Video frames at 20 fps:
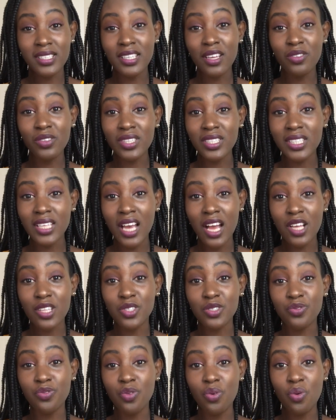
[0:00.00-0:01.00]
Now, this
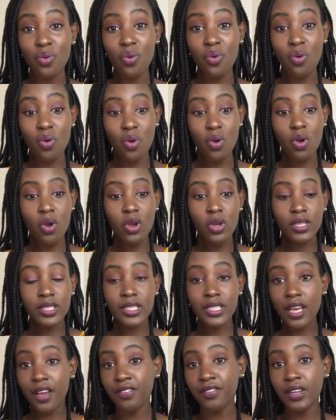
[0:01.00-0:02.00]
counts for
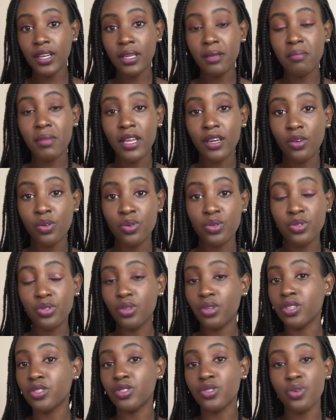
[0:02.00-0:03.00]
definitely medical
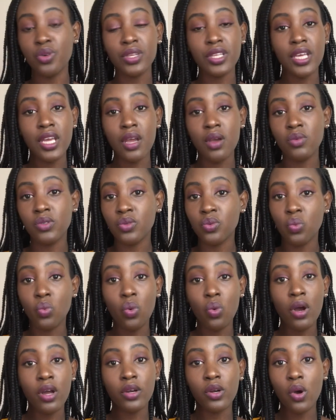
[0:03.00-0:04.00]
students, so in years
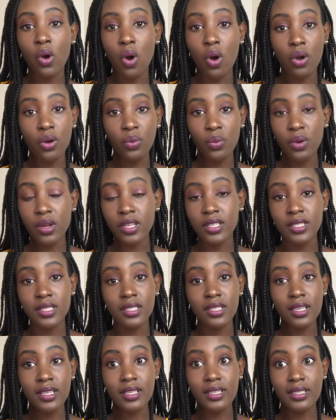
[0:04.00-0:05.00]
1
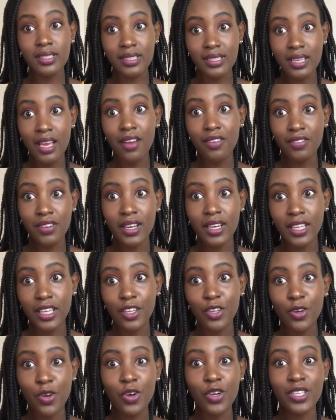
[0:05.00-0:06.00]
onwards, definitely,
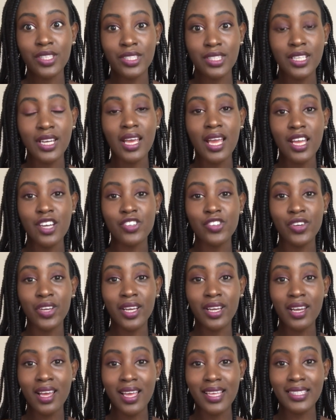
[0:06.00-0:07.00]
you know, consider entering
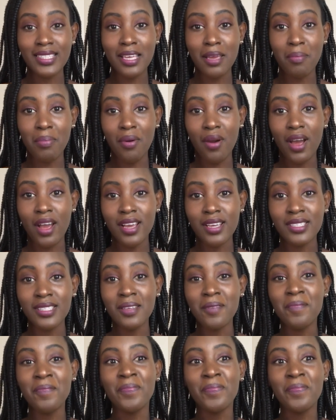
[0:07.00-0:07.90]
an essay prize.